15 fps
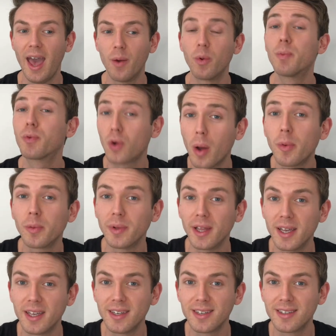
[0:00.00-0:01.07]
we
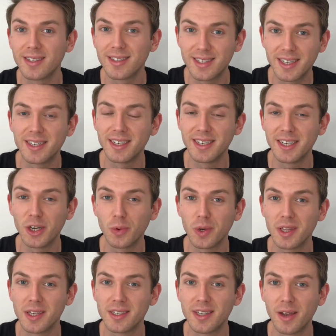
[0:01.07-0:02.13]
probably didn't hear
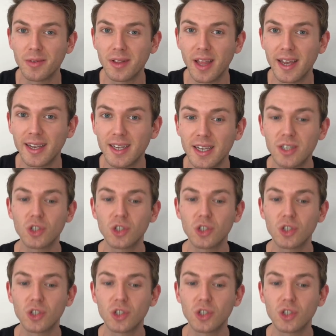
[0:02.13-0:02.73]
what they sound like.